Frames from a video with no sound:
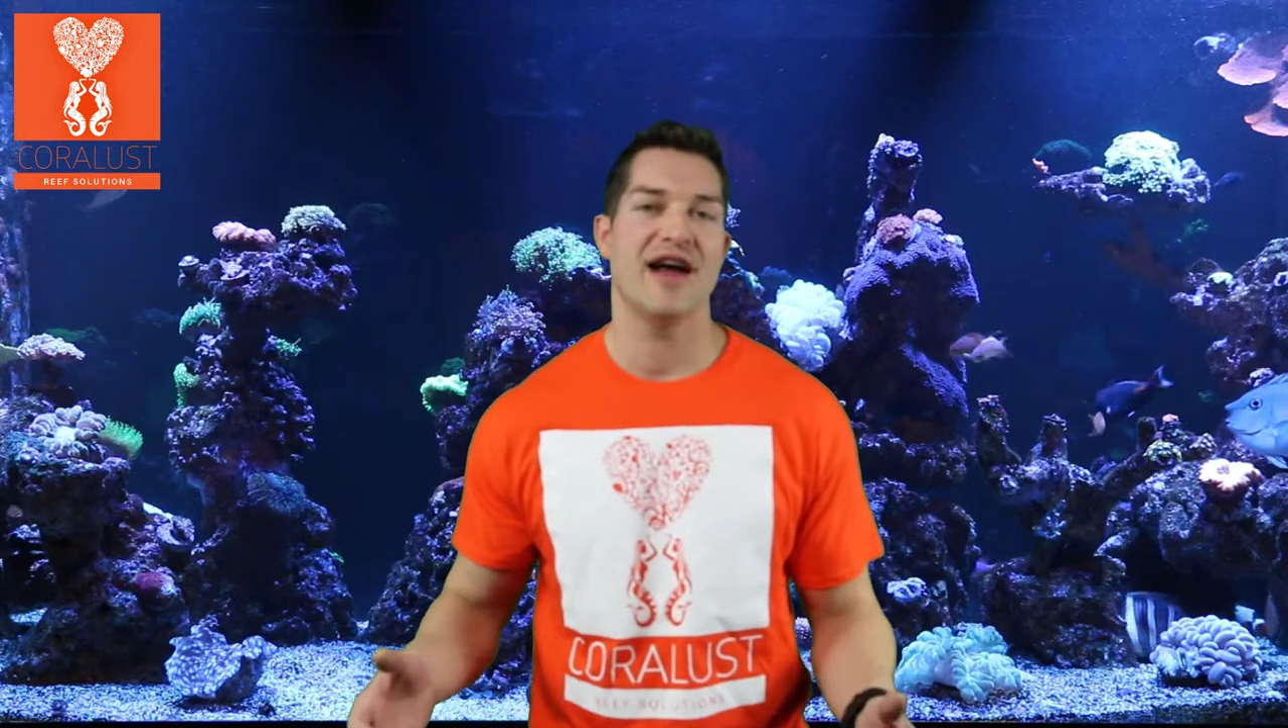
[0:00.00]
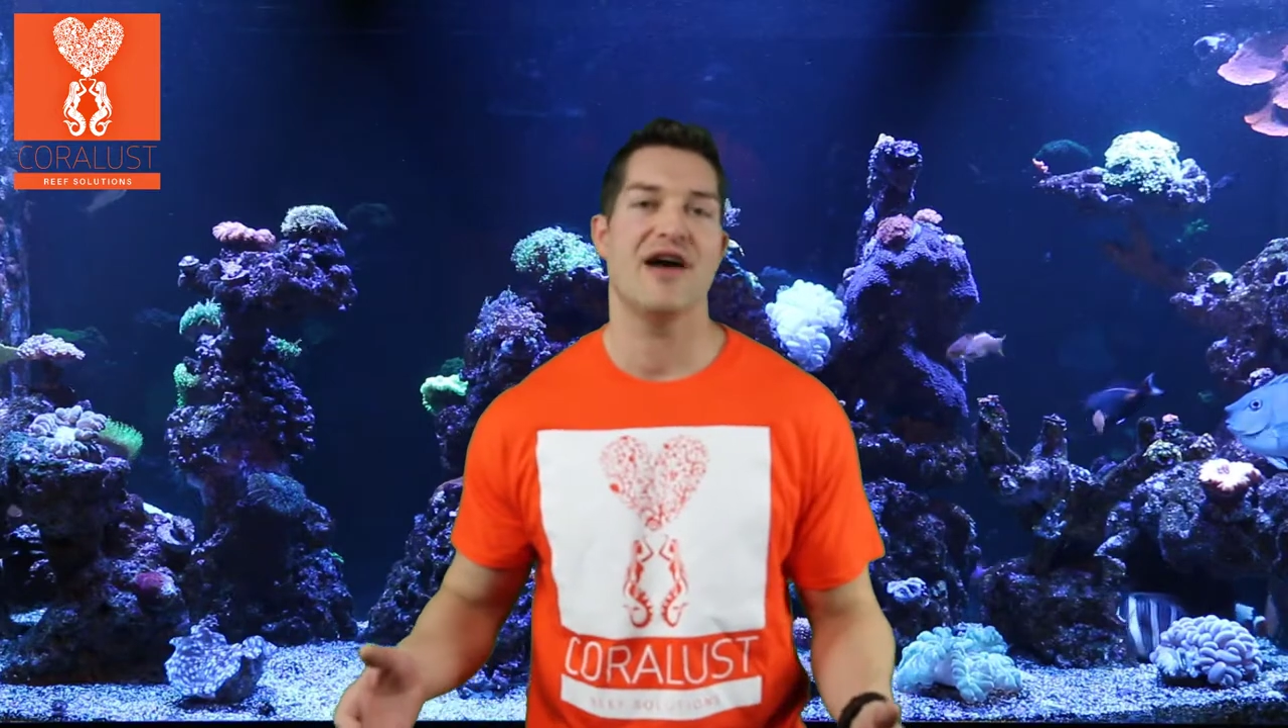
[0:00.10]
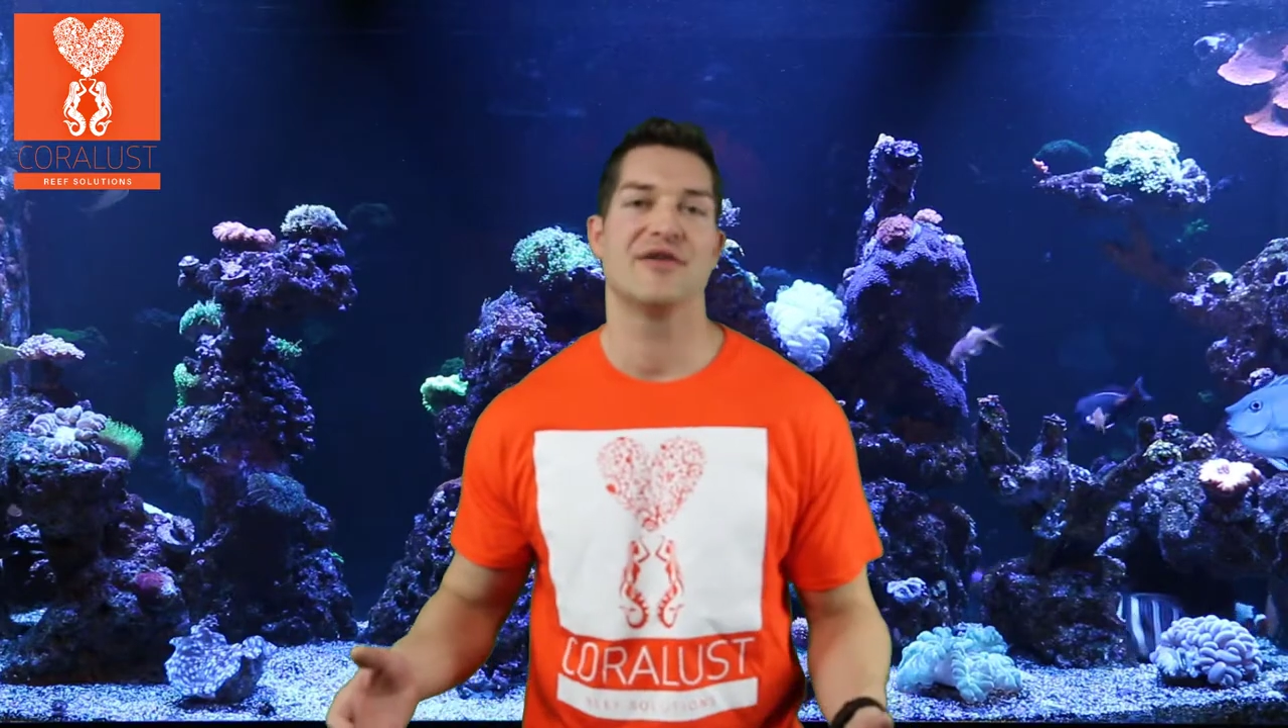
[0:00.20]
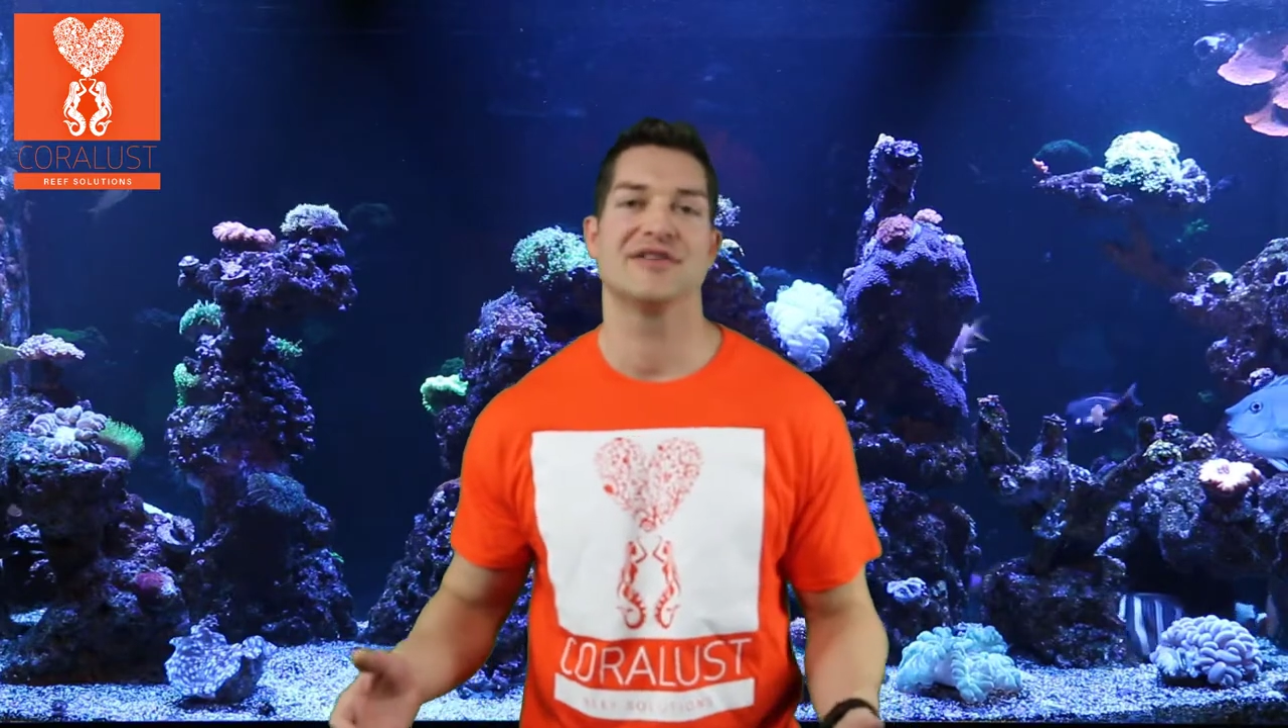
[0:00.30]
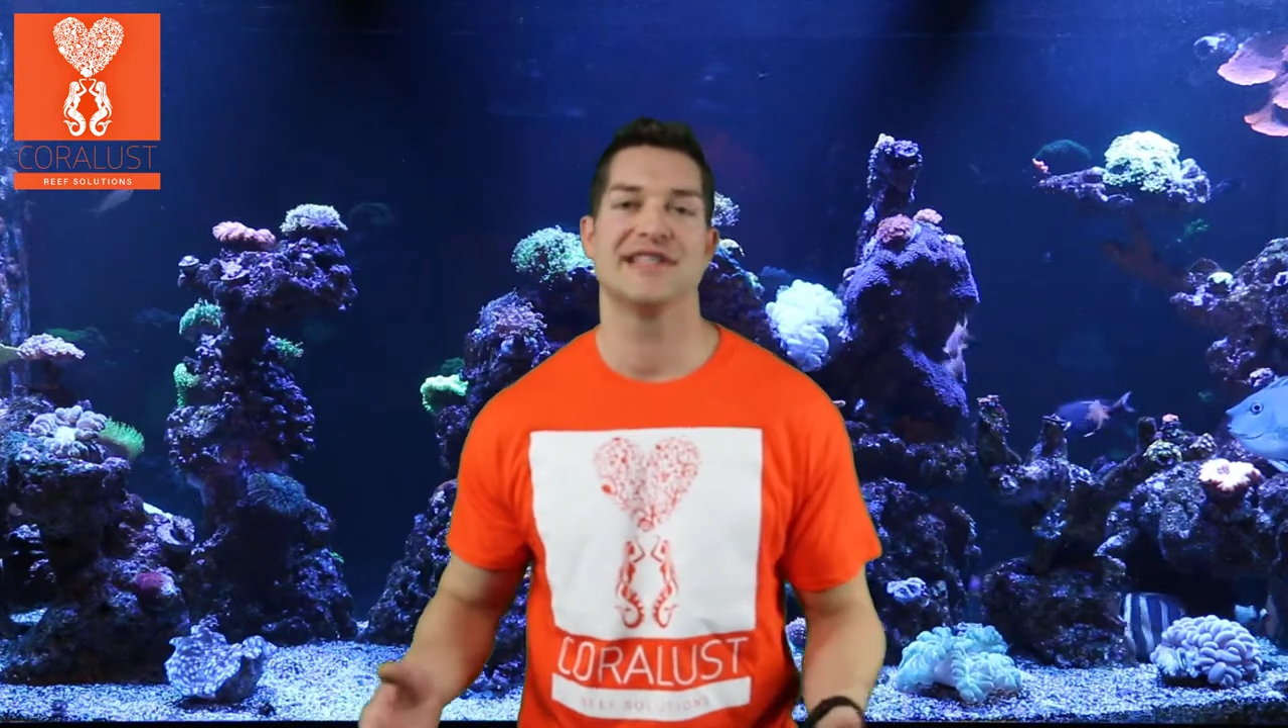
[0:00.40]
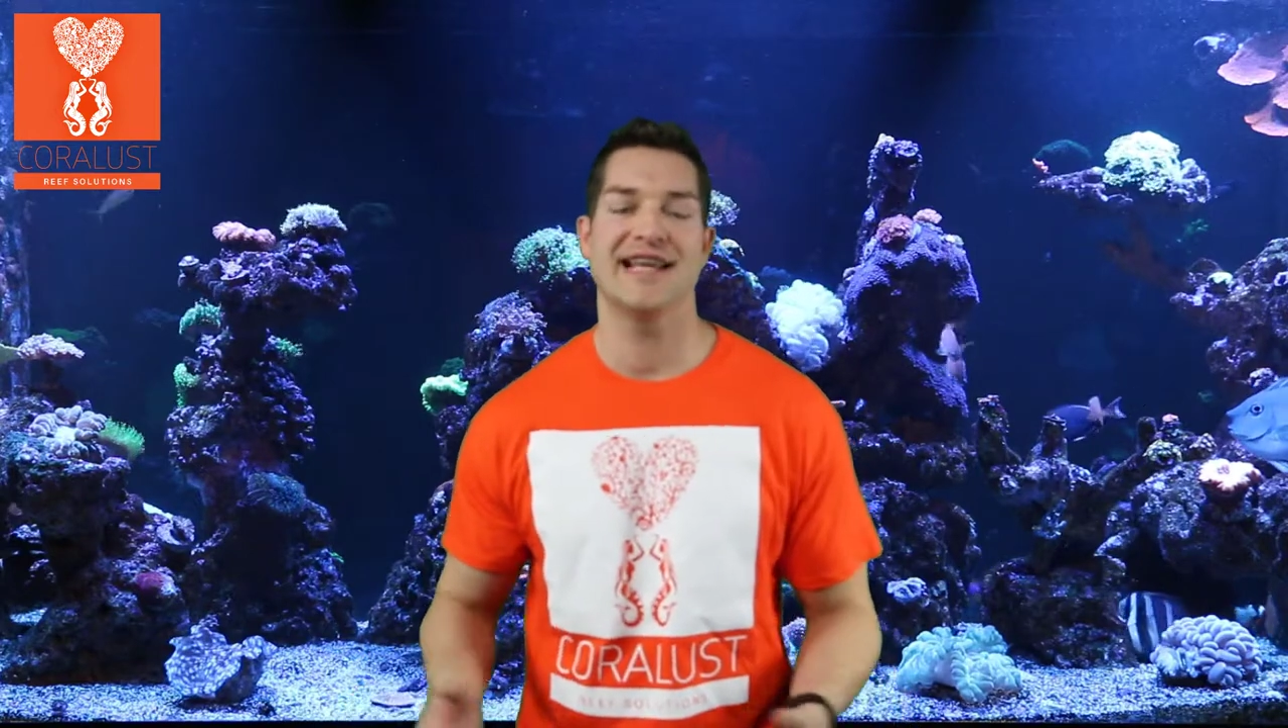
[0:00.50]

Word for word: hours to